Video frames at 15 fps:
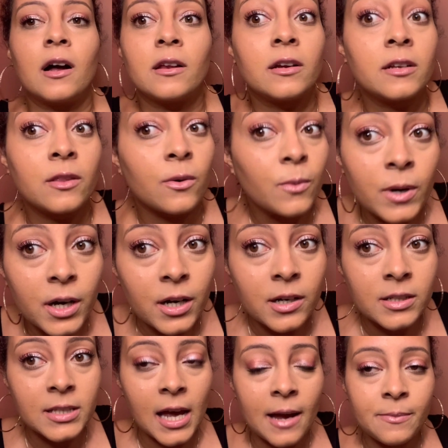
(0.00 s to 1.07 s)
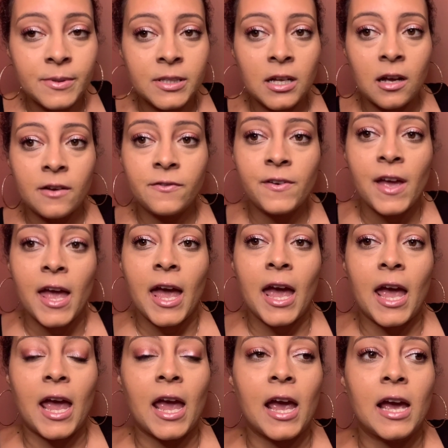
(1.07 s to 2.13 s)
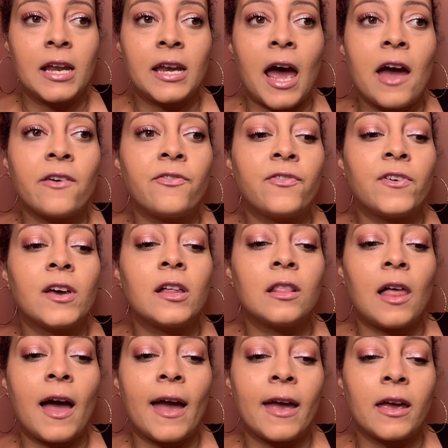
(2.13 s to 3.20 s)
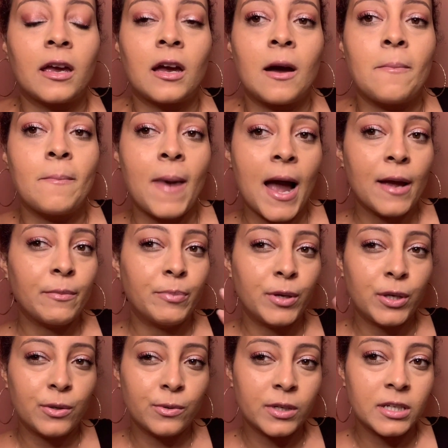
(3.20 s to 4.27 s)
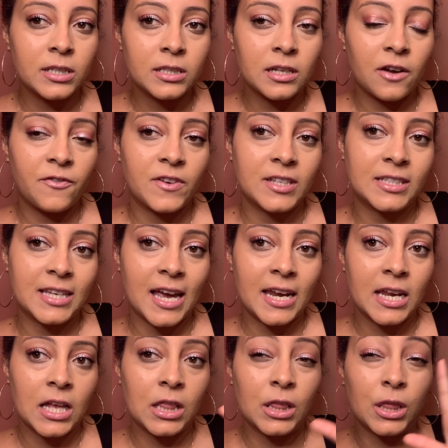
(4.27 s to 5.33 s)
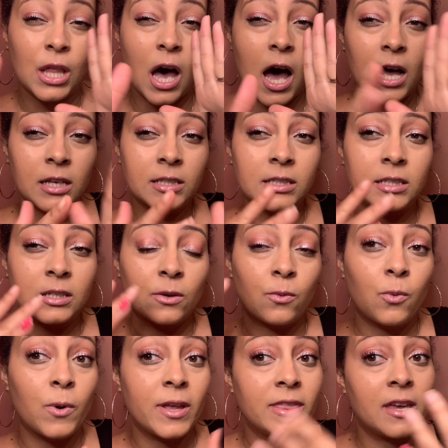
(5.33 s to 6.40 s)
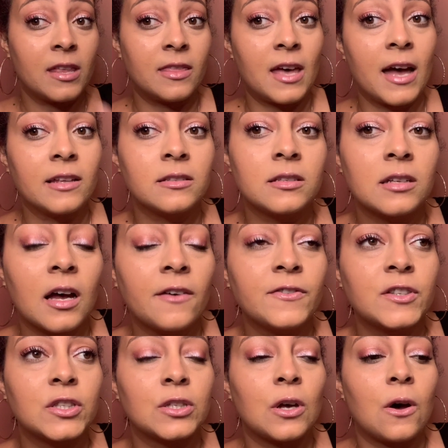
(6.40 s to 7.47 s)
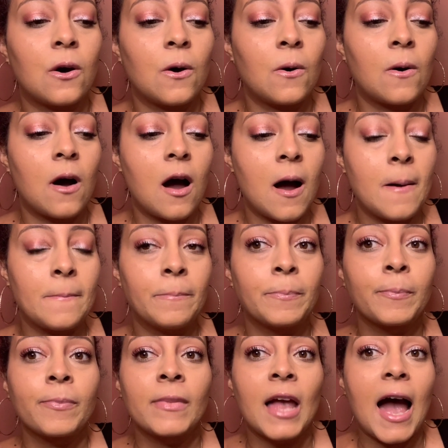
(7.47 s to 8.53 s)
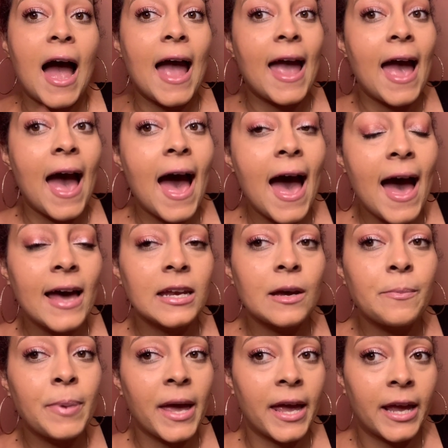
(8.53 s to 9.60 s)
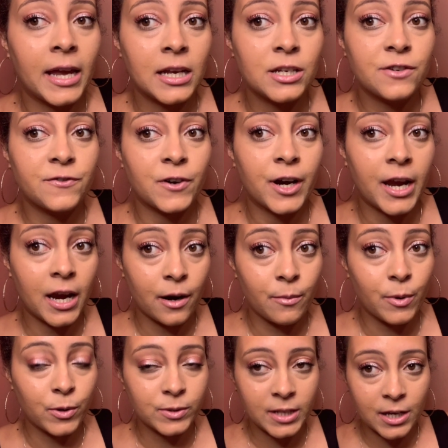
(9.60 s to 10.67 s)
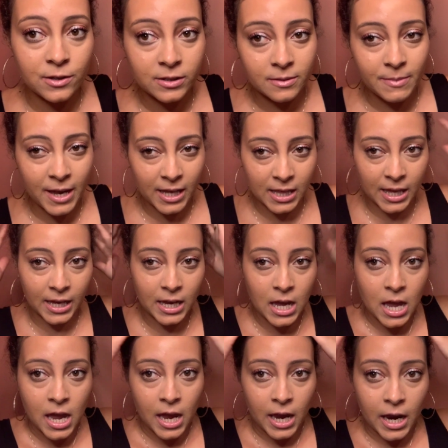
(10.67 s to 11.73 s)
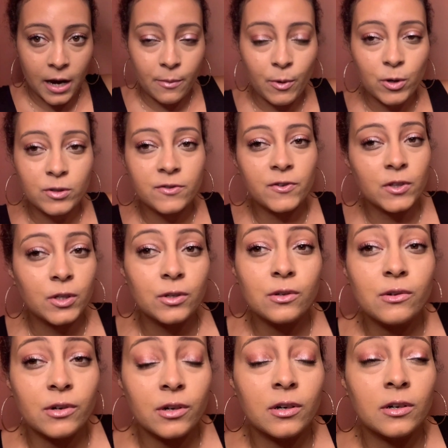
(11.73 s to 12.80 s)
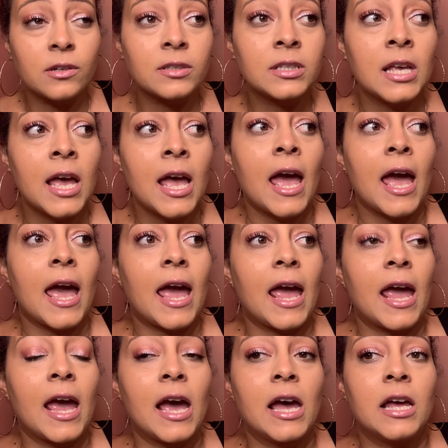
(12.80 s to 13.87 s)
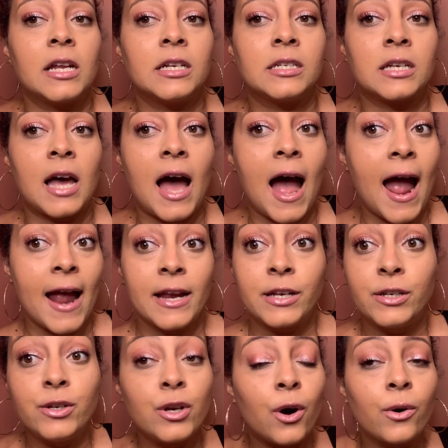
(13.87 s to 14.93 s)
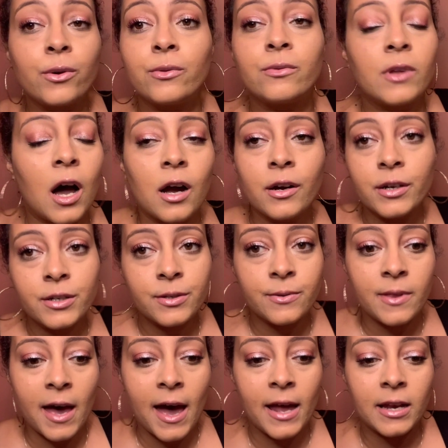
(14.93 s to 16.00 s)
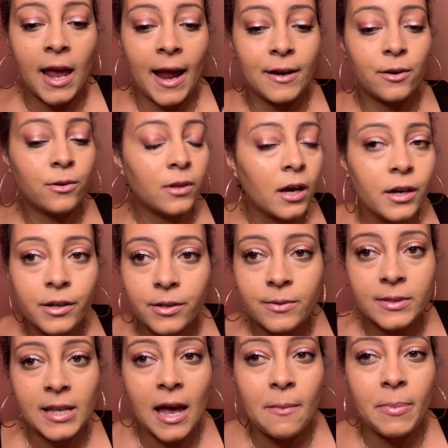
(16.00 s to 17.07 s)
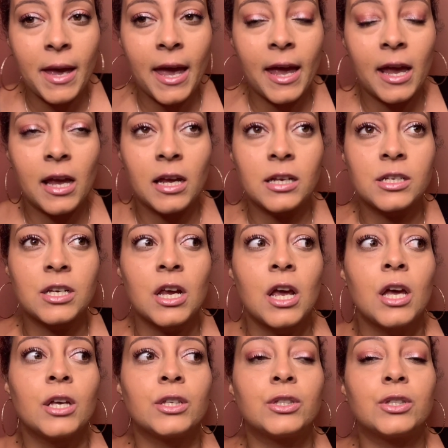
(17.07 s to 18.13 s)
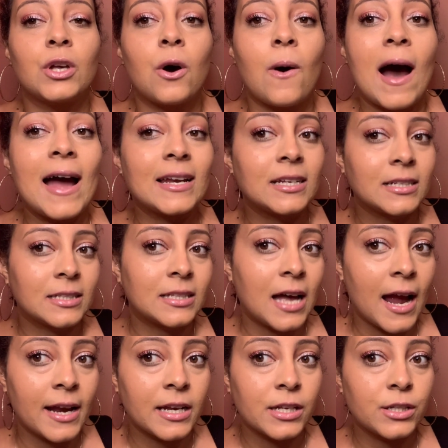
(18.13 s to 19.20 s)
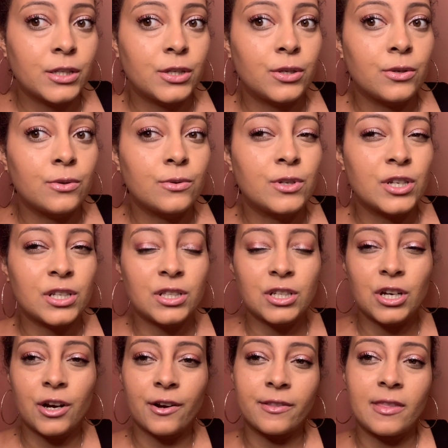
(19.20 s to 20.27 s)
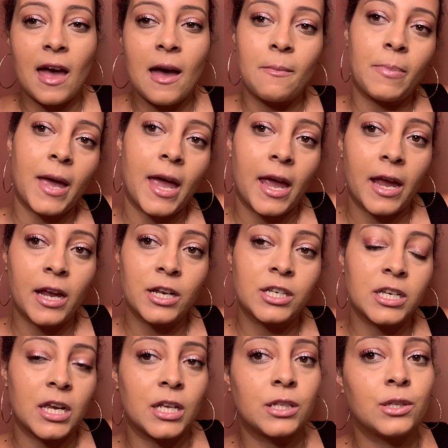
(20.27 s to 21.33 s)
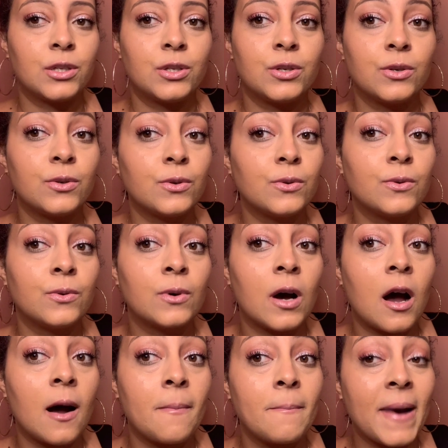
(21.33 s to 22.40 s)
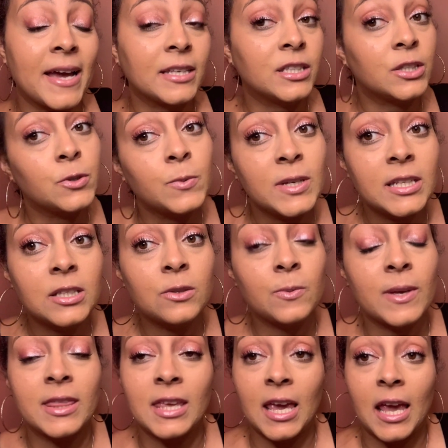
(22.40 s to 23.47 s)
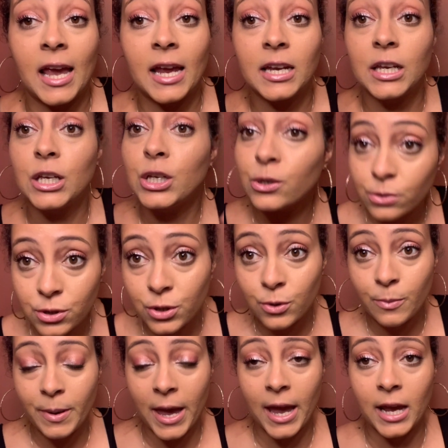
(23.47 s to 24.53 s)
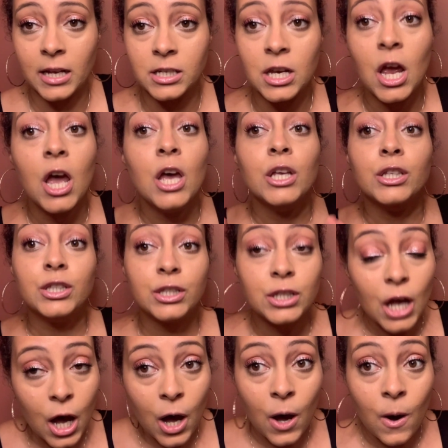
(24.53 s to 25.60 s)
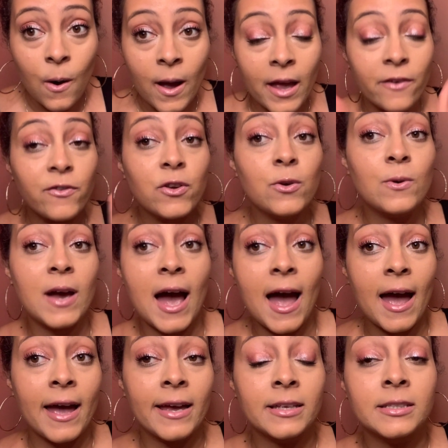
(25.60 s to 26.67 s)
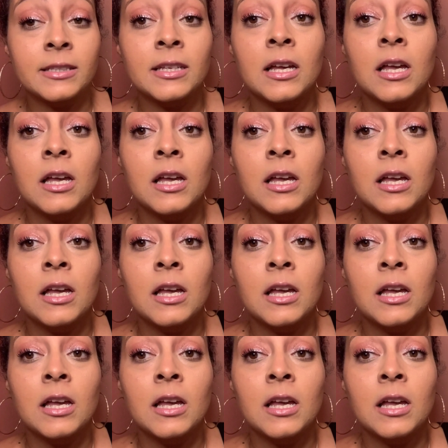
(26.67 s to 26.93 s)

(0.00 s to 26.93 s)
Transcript: on in the world type stuff. And I feel like my beauty stuff is getting lost within that stuff. So I had a page for hair bows. I used to make like hair bows for little girls, and I no longer do that. I no longer use that page. So I decided to just turn that page into my Sweets with Candii YouTube page. So if you guys